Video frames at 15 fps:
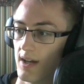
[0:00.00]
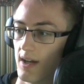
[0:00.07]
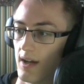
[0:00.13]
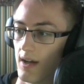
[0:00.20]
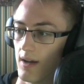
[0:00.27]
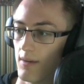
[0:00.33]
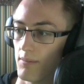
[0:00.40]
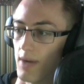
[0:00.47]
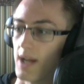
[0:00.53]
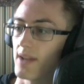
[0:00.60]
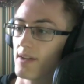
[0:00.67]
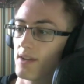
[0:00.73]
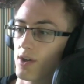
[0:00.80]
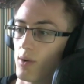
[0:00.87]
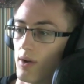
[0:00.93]

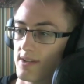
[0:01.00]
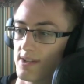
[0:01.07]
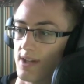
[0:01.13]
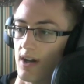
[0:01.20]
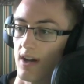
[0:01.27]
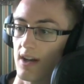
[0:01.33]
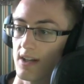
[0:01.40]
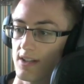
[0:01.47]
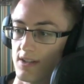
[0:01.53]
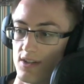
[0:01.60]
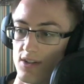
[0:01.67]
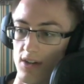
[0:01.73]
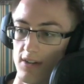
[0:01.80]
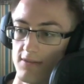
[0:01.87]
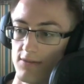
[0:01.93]
and the quality is higher because it's
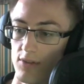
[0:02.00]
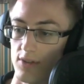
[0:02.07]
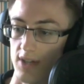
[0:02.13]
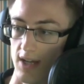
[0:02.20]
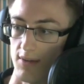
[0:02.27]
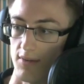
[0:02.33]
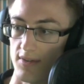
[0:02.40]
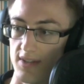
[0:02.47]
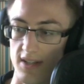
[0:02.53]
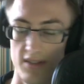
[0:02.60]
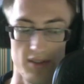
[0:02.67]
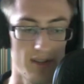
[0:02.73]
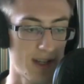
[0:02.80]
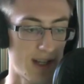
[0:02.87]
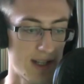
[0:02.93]
shot in 4K, whereas that's
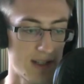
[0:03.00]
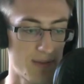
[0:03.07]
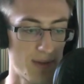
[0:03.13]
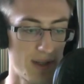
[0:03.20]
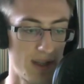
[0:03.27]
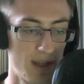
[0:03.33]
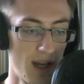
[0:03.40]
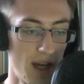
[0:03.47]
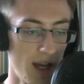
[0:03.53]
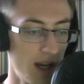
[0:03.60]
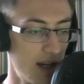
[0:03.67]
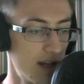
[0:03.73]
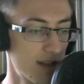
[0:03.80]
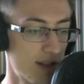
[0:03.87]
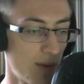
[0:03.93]
only 1080p.
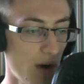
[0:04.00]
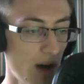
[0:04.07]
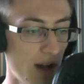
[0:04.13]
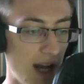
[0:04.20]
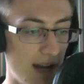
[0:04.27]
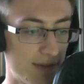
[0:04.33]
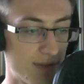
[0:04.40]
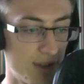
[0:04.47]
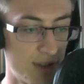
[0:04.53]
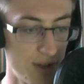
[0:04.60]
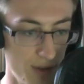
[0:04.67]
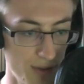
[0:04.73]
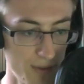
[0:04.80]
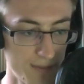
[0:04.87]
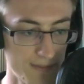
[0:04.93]
So what I'll have to
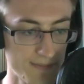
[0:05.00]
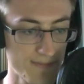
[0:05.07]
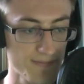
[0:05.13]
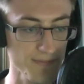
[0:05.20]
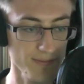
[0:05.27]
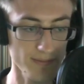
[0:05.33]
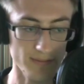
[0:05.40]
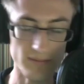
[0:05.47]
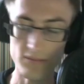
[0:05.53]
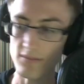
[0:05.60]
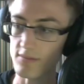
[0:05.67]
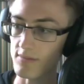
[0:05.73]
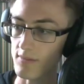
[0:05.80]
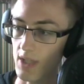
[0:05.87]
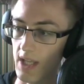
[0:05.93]
do
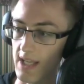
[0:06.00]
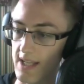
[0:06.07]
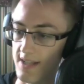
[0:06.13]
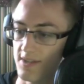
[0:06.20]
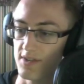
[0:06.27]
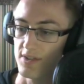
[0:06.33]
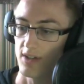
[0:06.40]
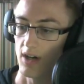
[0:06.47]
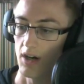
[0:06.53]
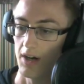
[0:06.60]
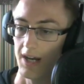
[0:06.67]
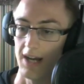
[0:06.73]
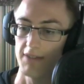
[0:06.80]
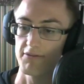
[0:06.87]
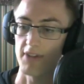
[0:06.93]
is I'll
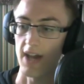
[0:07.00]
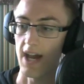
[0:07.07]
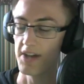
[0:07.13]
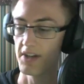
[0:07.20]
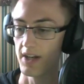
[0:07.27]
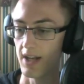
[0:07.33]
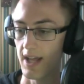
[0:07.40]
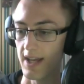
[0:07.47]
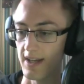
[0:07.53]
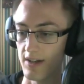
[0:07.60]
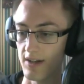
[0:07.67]
have to add a layer